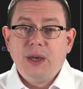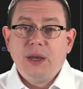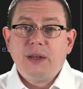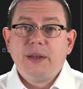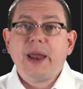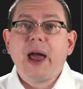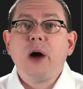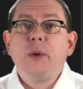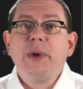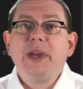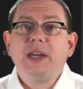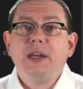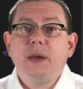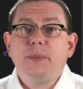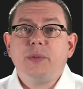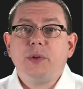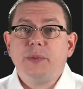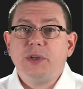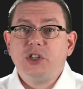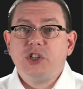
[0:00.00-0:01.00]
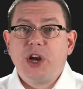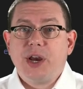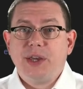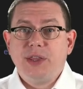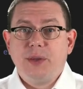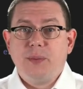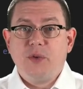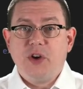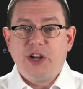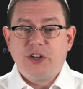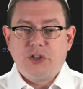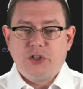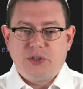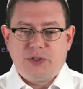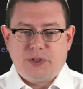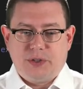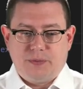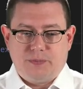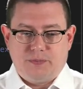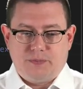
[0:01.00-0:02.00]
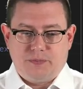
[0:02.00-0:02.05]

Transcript: Now we can implement checking the branches.